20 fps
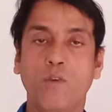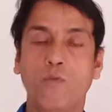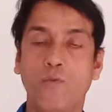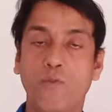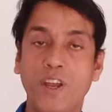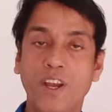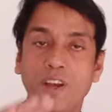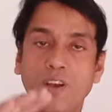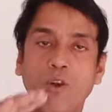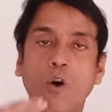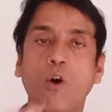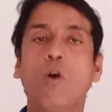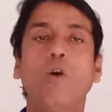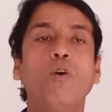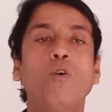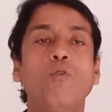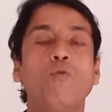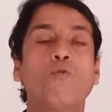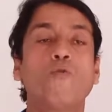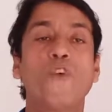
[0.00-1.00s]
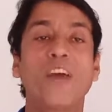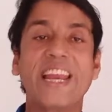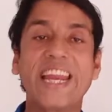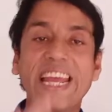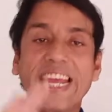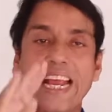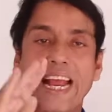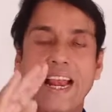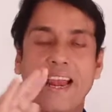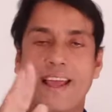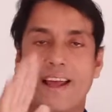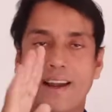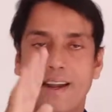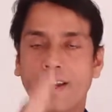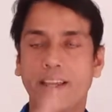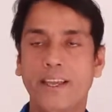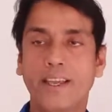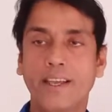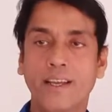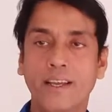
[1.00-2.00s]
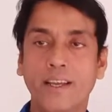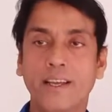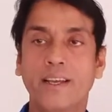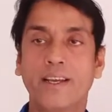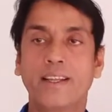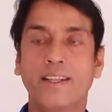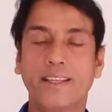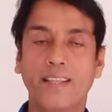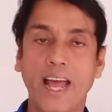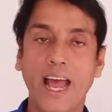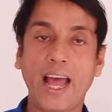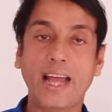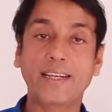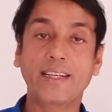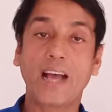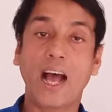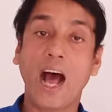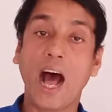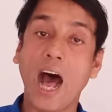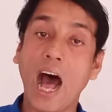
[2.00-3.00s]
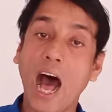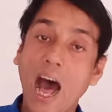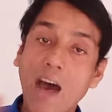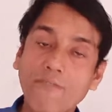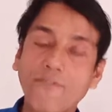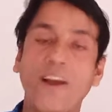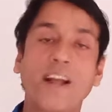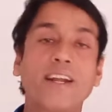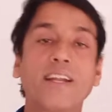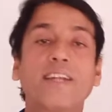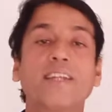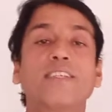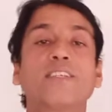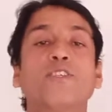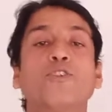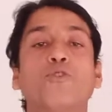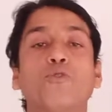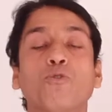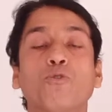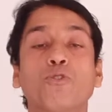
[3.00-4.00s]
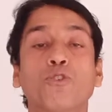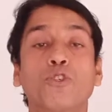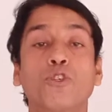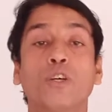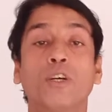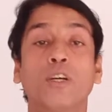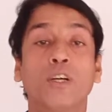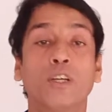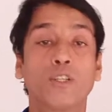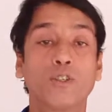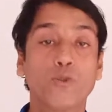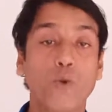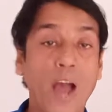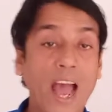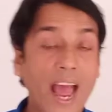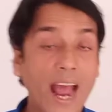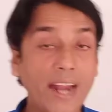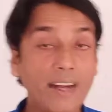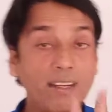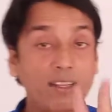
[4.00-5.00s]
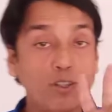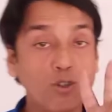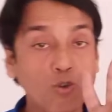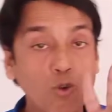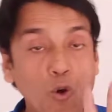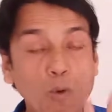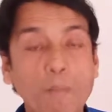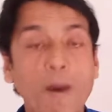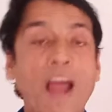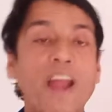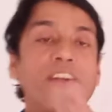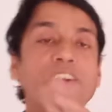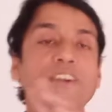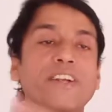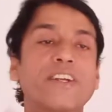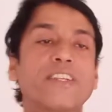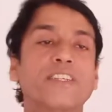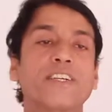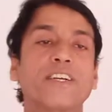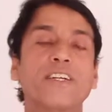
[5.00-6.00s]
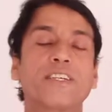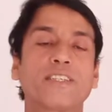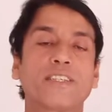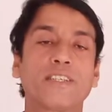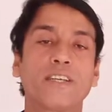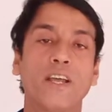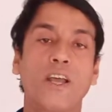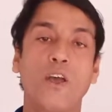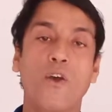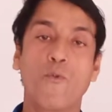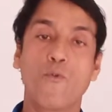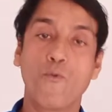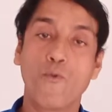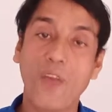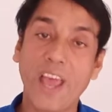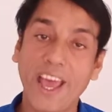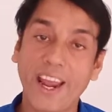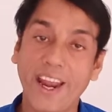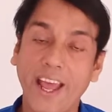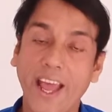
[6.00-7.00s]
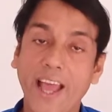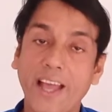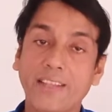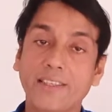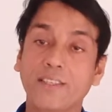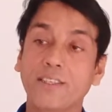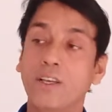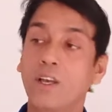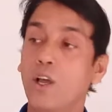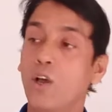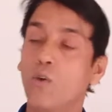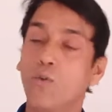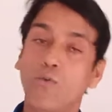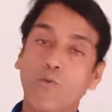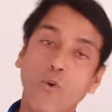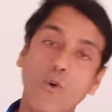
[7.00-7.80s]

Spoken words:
We know very clearly that half adder is used to add 2 binary digits, whereas